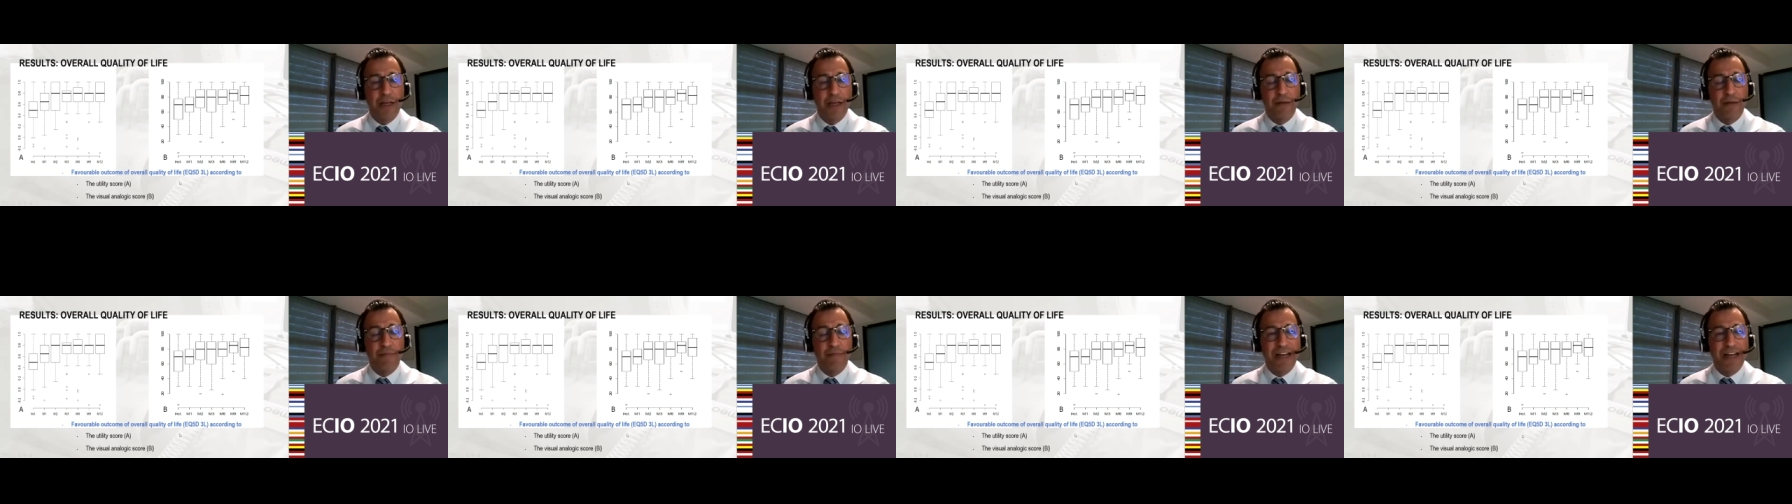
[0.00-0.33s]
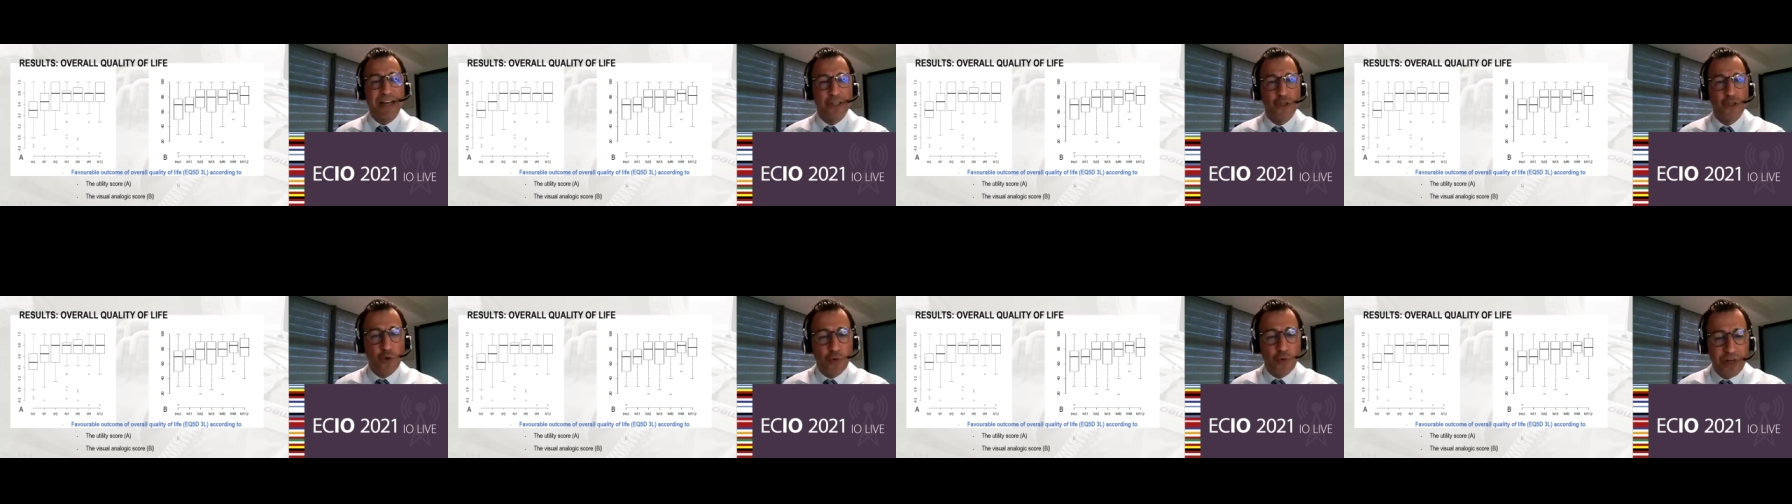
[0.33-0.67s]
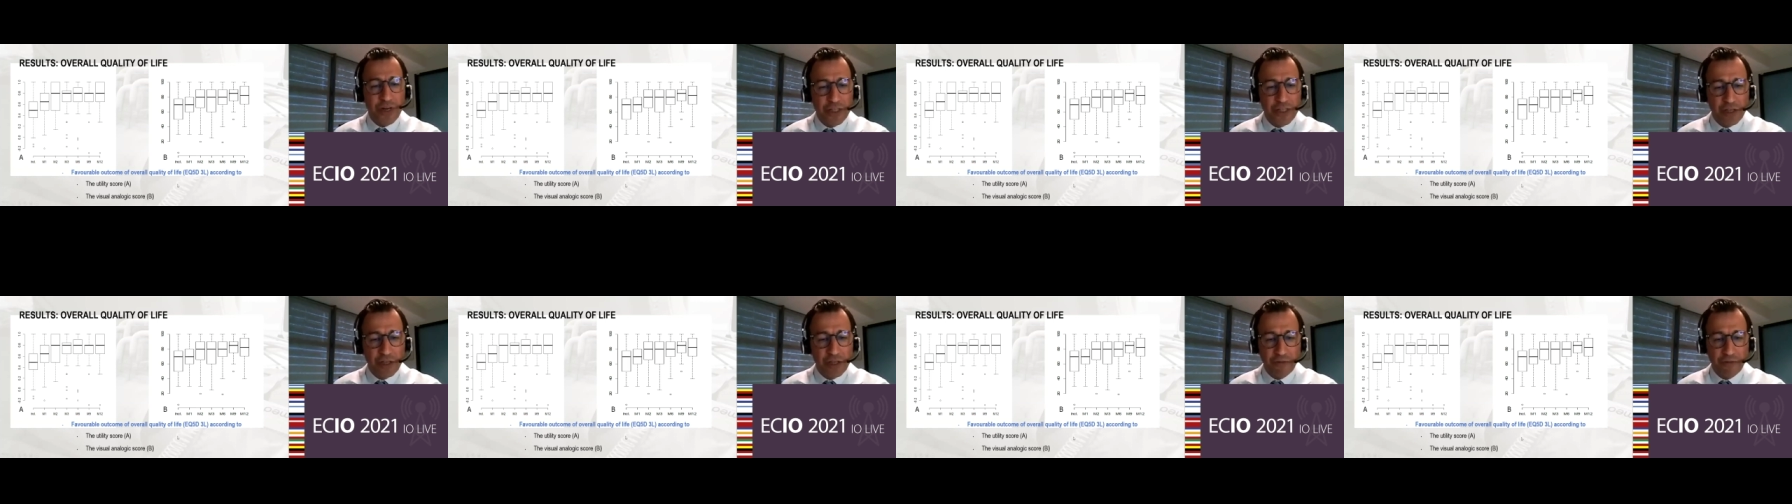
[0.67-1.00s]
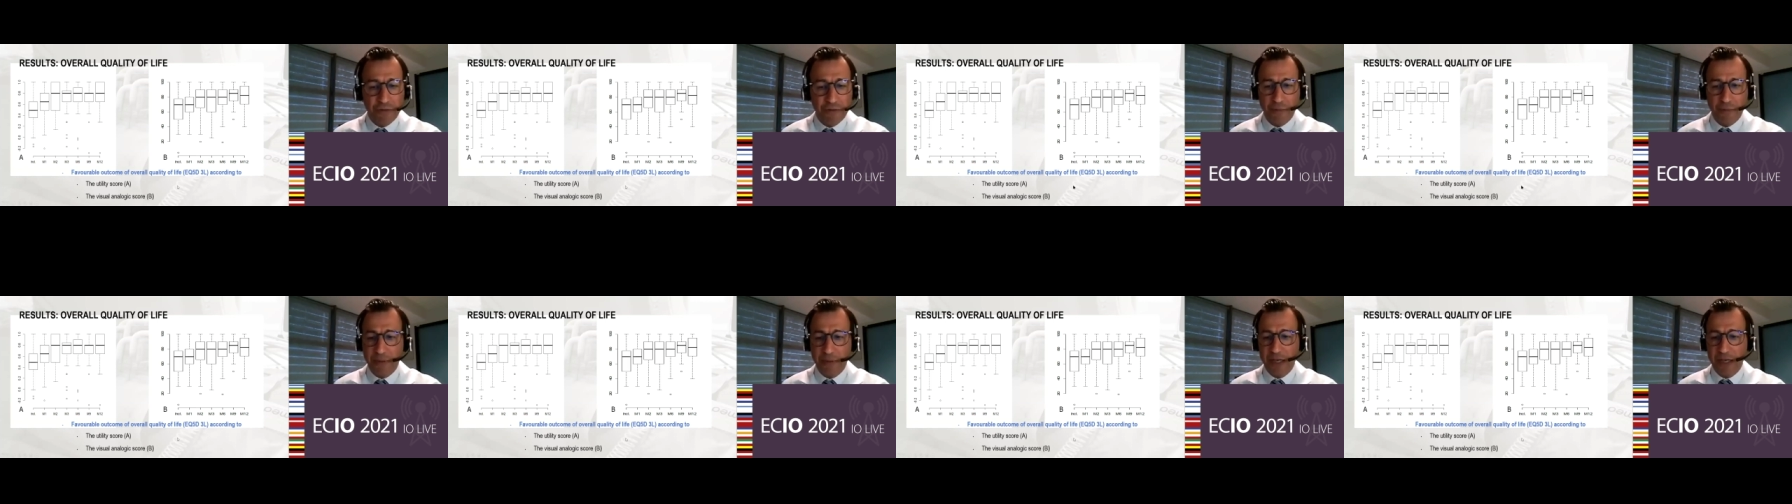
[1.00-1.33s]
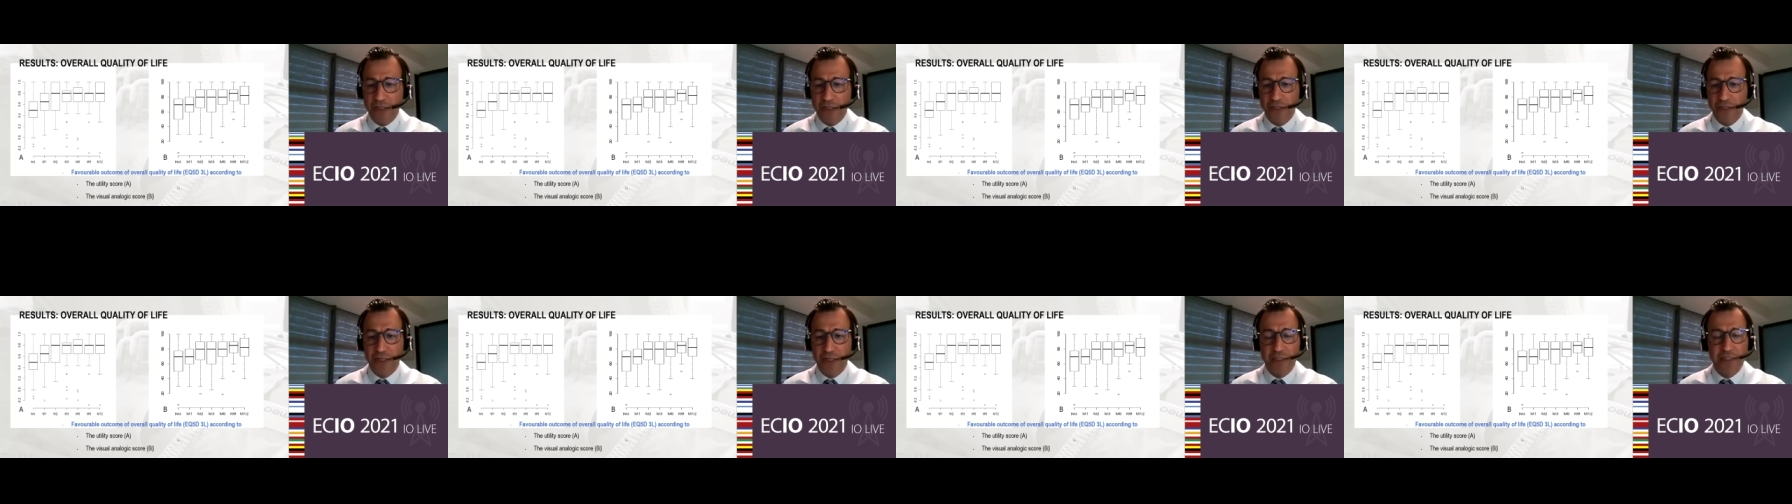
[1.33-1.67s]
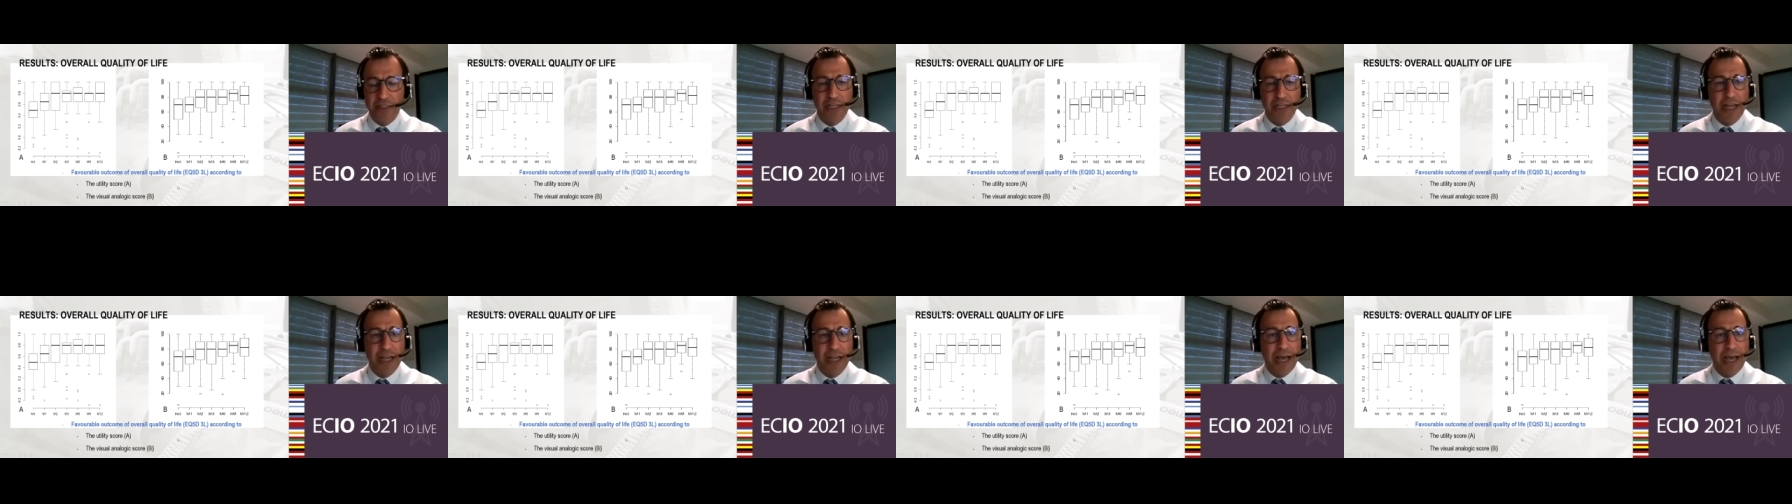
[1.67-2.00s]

Majority of the patients